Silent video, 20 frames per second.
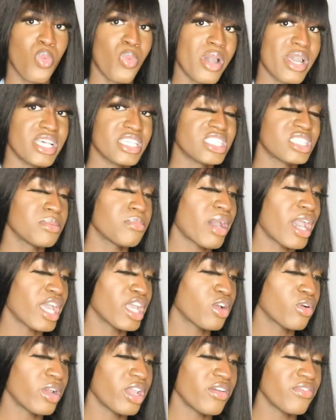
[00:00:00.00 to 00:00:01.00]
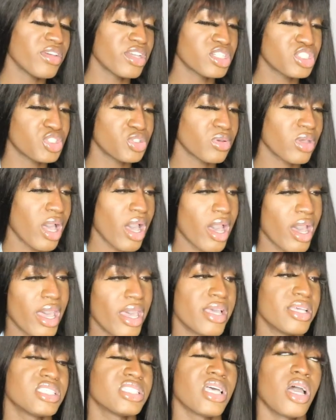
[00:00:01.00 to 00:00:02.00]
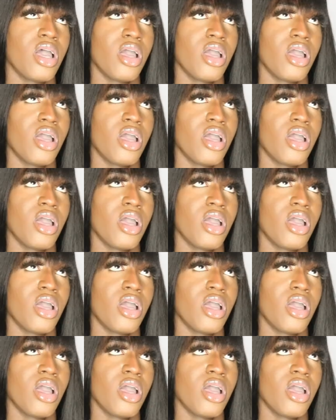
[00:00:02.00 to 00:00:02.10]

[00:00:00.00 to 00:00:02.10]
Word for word: was my cravings, you guys.